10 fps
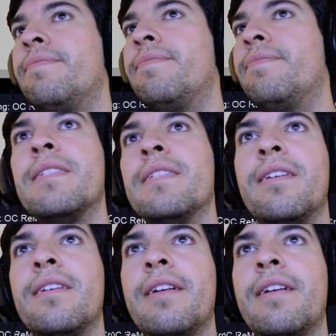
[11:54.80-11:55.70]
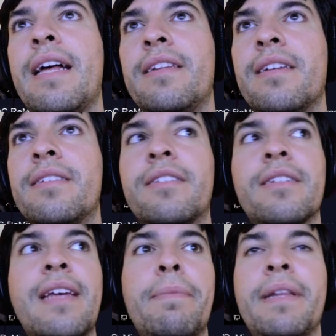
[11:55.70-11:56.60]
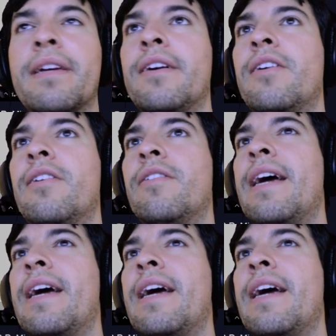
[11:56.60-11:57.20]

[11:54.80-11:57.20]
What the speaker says: So that is us just copying the code. Now